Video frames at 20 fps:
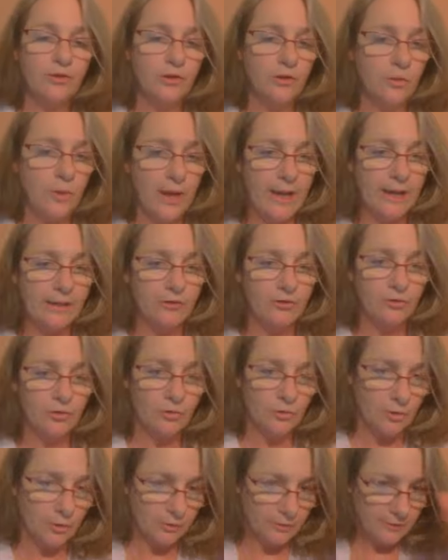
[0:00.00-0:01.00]
to a
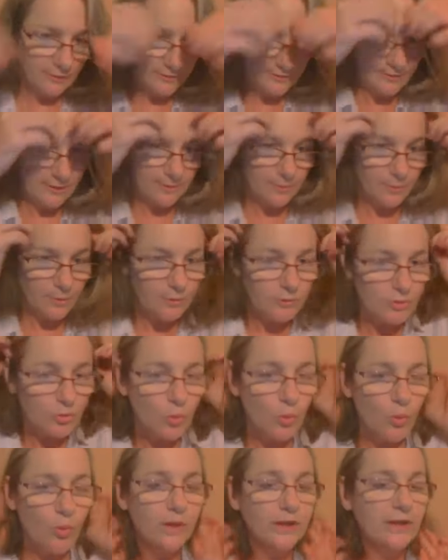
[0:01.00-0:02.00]
December
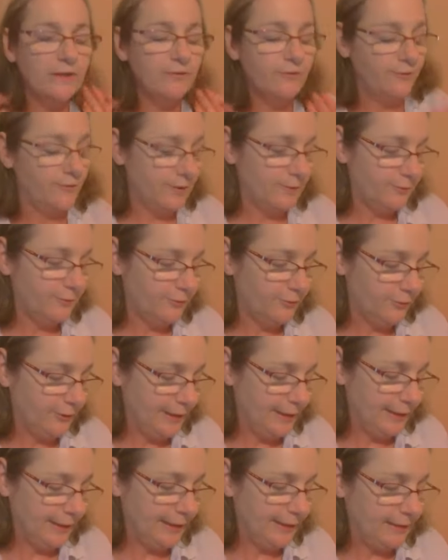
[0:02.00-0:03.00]

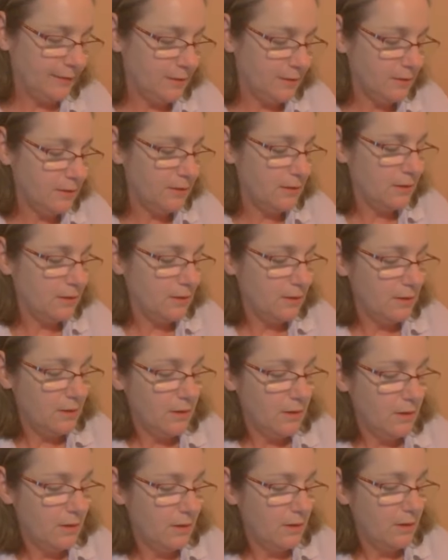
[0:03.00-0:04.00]
2015
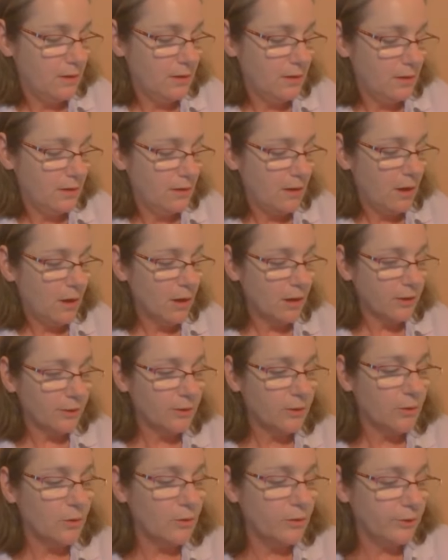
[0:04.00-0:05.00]

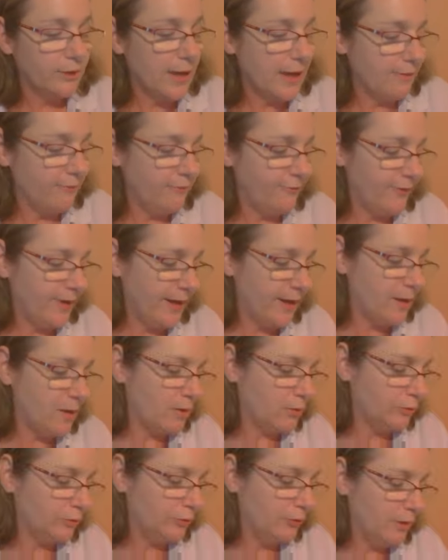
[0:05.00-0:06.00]
article that I
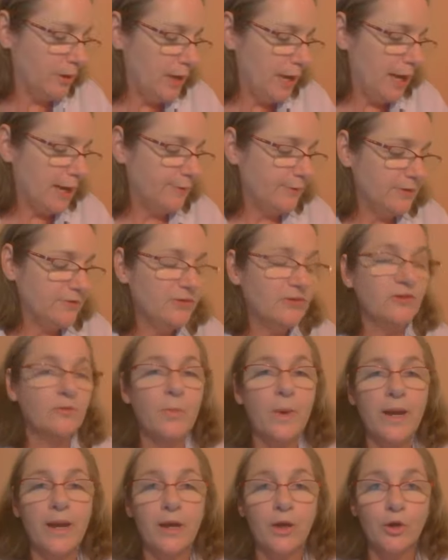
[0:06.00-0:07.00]
found, and this is
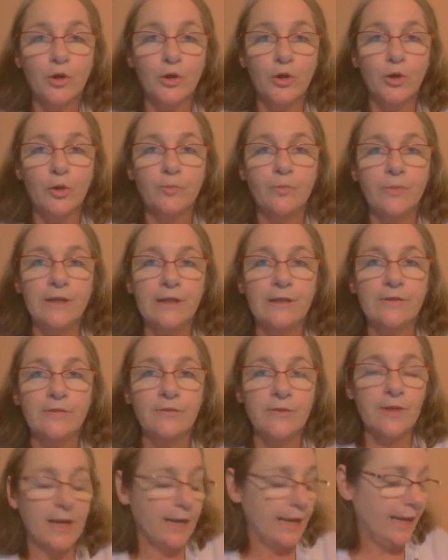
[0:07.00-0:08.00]
by a group that is
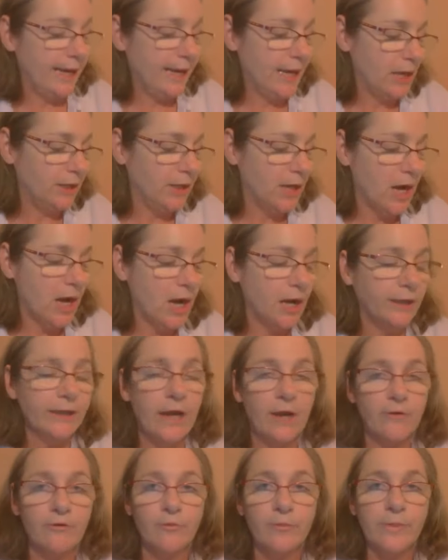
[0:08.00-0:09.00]
a
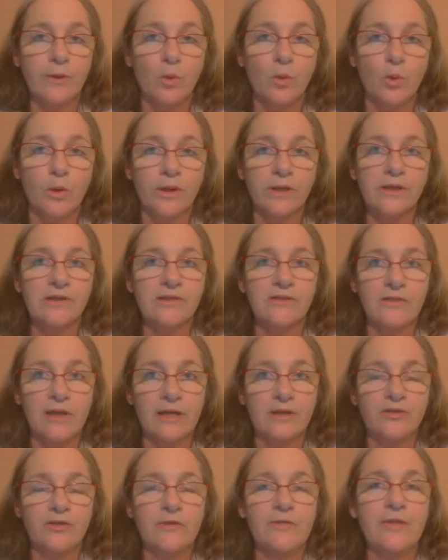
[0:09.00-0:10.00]
non-government
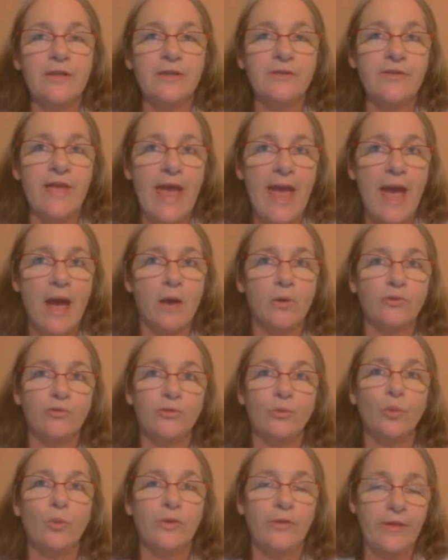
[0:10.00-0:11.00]
organization that is housed
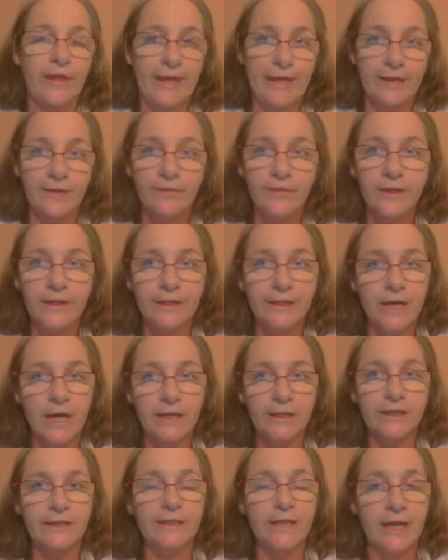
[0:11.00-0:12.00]
within the
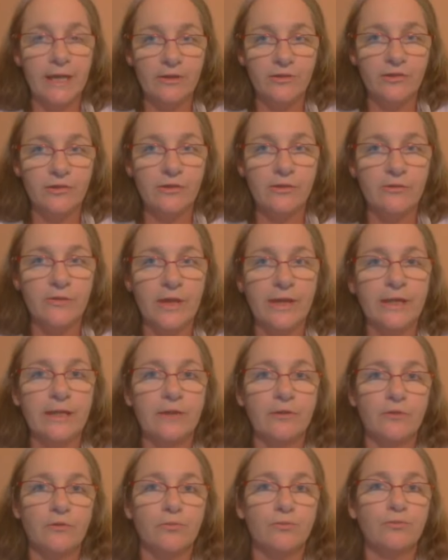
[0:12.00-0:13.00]
United Nations, and
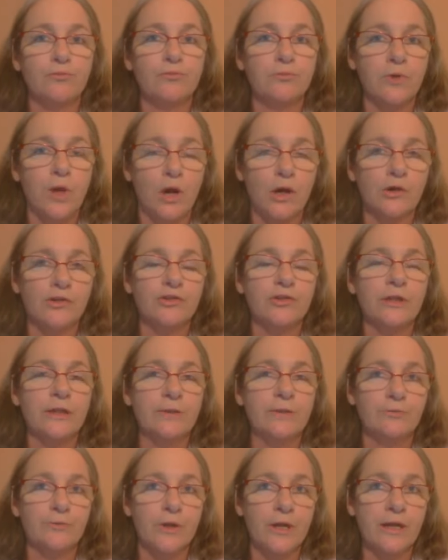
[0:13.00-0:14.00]
it's largely
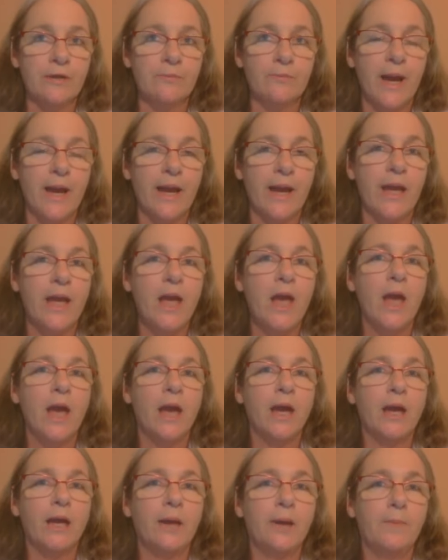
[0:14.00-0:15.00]
run by
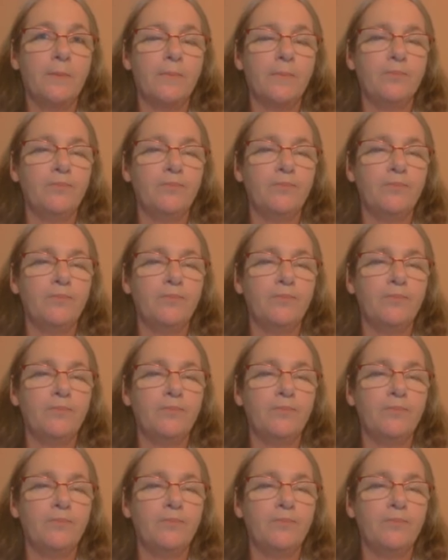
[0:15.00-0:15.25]
a